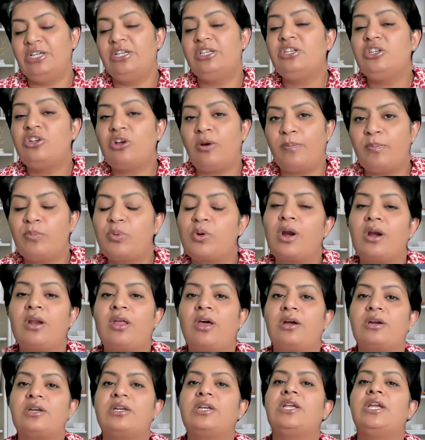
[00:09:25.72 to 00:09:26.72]
your
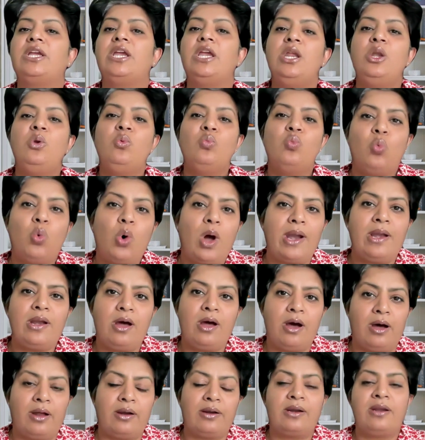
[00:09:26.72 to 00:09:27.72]
product in 1
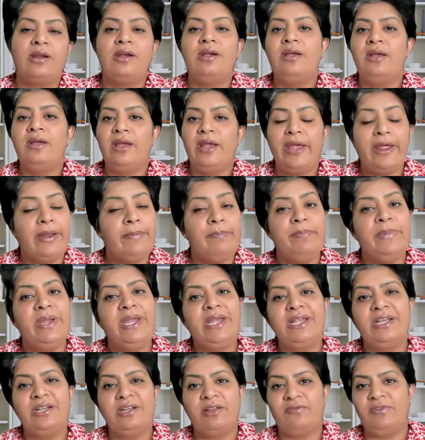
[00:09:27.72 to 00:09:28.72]
hour and
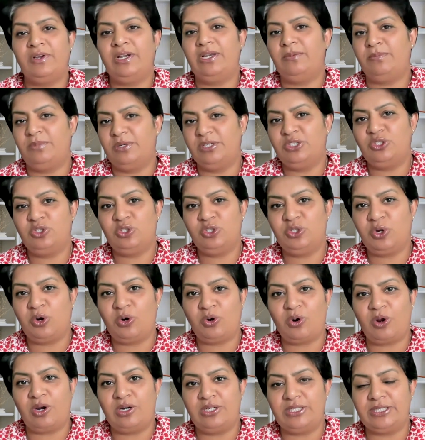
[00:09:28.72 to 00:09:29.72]
make it available to your
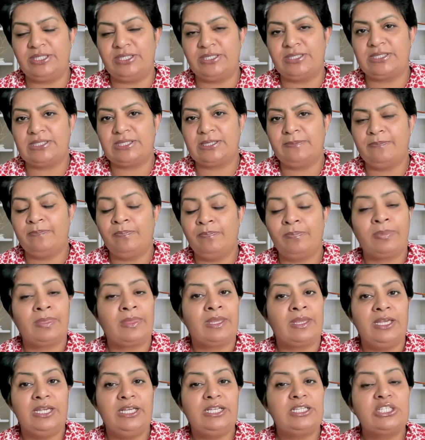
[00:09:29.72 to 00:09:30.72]
audience.
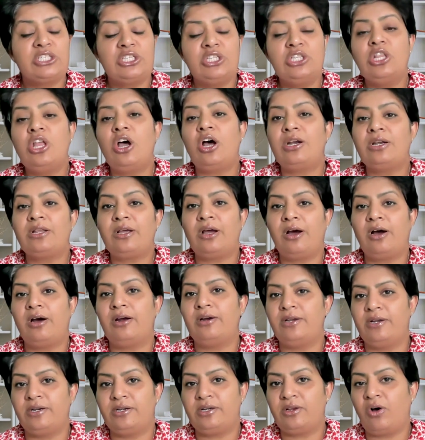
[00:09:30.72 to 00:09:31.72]
It's not
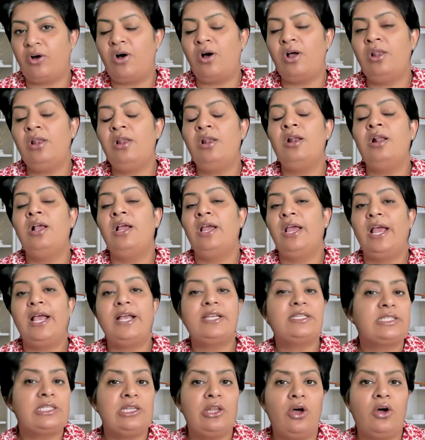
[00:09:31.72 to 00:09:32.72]
hard at all
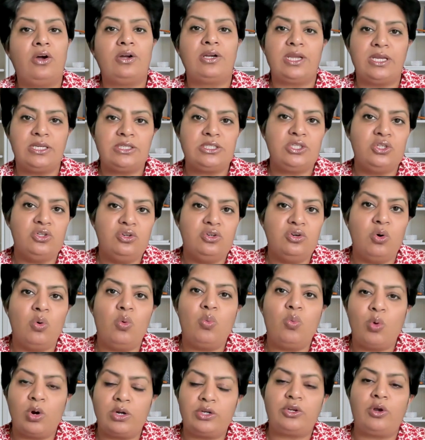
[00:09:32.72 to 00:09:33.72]
as long as you know
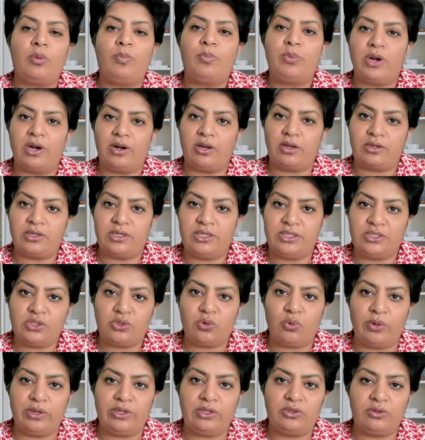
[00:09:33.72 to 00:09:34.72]
what your product is
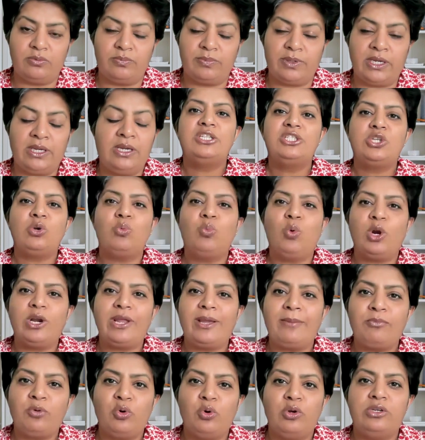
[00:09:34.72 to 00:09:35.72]
going to be. So what
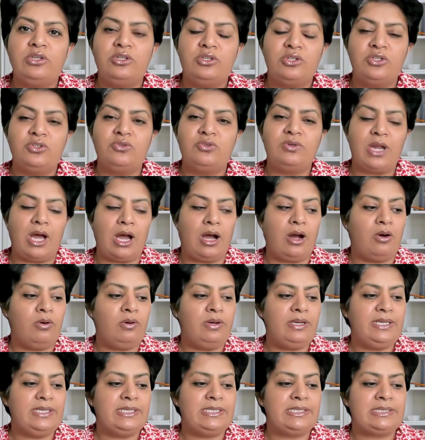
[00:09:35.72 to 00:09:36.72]
I'm going to do now
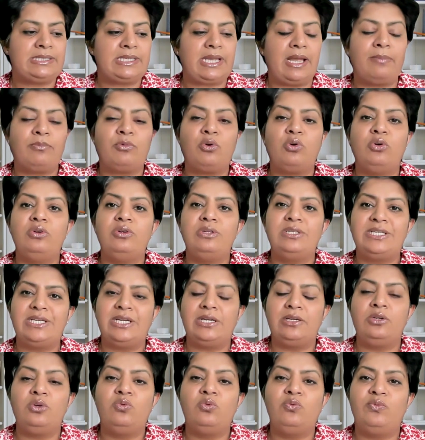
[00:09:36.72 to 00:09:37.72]
is I'm going to
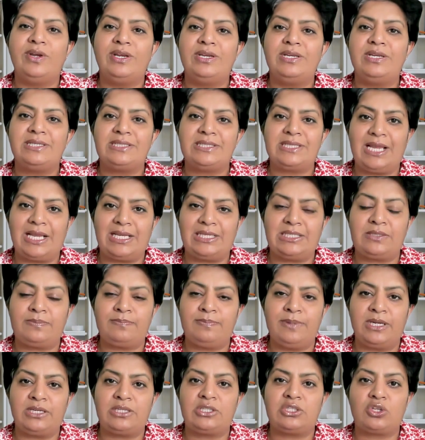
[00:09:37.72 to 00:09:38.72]
tell you various
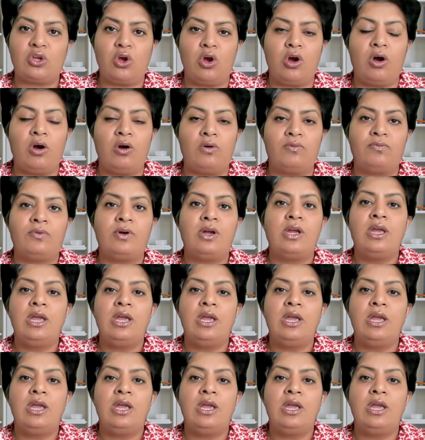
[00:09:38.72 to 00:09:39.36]
aspects of